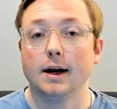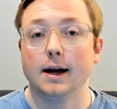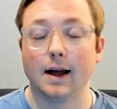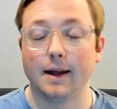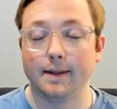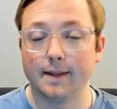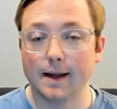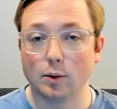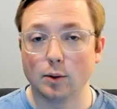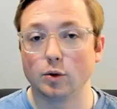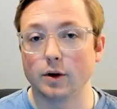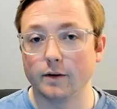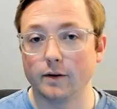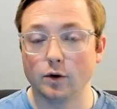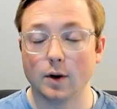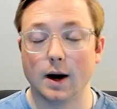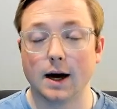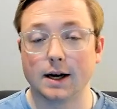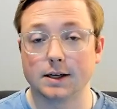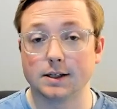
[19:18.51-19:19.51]
and that will give
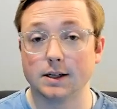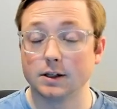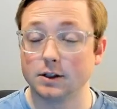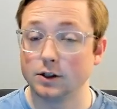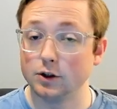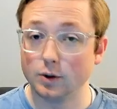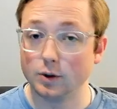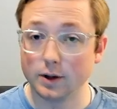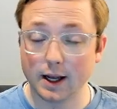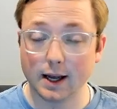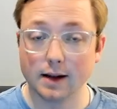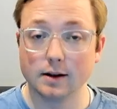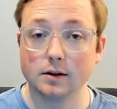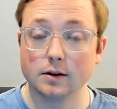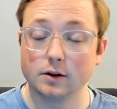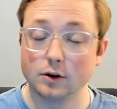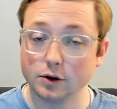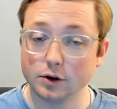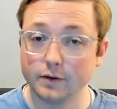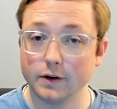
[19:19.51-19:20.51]
you access to, again,
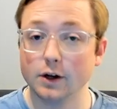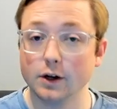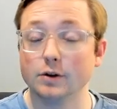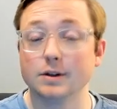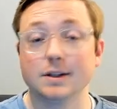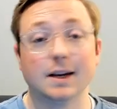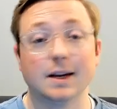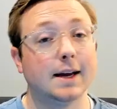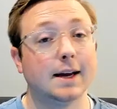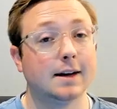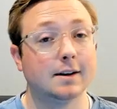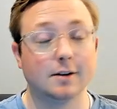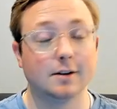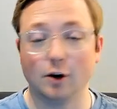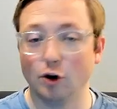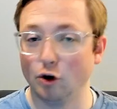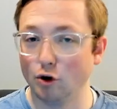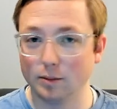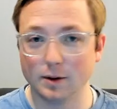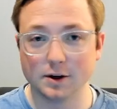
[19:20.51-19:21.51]
those videos and
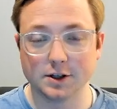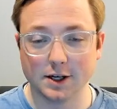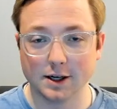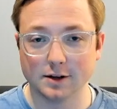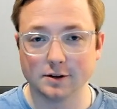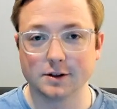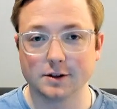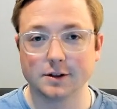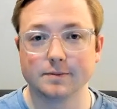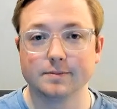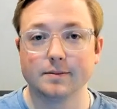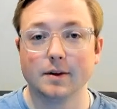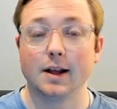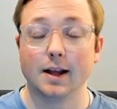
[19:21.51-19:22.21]
a whole bunch else.